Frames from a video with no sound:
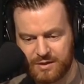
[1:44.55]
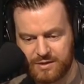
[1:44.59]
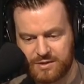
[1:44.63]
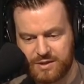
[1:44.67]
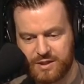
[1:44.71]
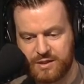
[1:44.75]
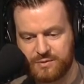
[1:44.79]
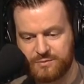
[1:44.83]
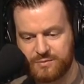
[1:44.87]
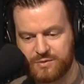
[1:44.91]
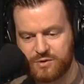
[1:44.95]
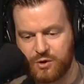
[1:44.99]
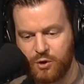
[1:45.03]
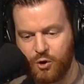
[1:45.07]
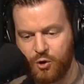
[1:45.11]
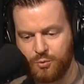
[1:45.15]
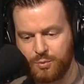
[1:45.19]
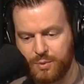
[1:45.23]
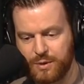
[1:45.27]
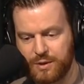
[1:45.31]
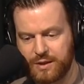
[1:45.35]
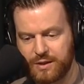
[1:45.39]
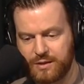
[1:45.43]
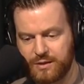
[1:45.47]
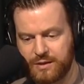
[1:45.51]
Teams
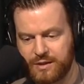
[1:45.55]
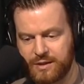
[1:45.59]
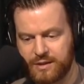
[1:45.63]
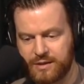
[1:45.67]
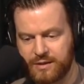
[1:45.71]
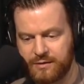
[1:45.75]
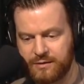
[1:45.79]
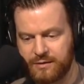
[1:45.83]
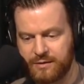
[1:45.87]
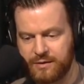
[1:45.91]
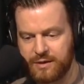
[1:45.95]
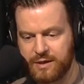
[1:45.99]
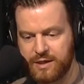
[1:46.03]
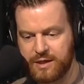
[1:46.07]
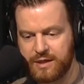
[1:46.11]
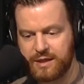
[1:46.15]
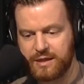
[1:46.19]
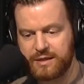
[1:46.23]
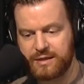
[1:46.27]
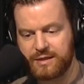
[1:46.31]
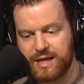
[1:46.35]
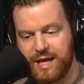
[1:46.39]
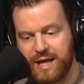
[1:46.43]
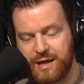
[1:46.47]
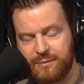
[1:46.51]
opening the year
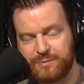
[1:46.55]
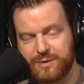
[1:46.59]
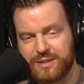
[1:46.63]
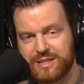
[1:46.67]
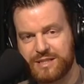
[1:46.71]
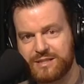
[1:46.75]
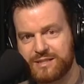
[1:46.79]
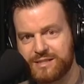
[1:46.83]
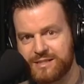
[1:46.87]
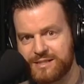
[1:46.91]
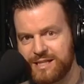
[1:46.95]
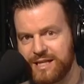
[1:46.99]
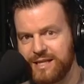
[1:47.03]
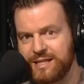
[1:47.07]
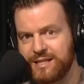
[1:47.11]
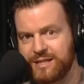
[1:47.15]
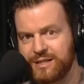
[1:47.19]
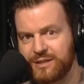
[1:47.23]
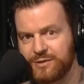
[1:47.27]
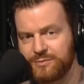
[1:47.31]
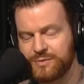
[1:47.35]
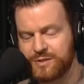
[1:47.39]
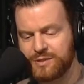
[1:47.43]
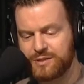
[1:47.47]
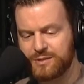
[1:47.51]
in empty
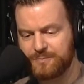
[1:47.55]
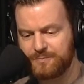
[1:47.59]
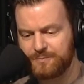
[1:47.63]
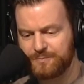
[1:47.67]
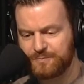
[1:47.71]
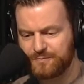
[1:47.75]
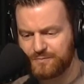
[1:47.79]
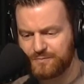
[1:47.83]
stadiums,